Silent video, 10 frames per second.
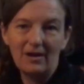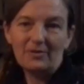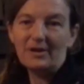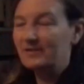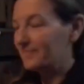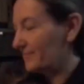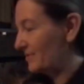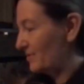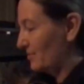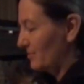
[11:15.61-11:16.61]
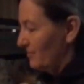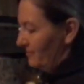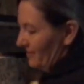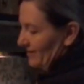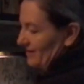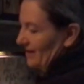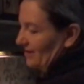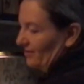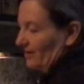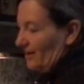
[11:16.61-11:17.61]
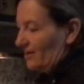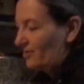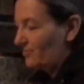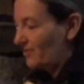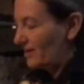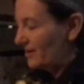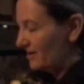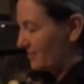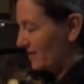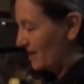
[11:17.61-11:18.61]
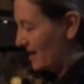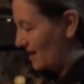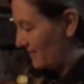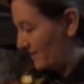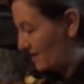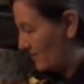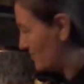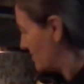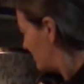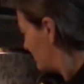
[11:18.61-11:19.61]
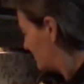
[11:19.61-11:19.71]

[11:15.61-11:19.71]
Alright, so let's take a look at our bread. It's been a half an hour.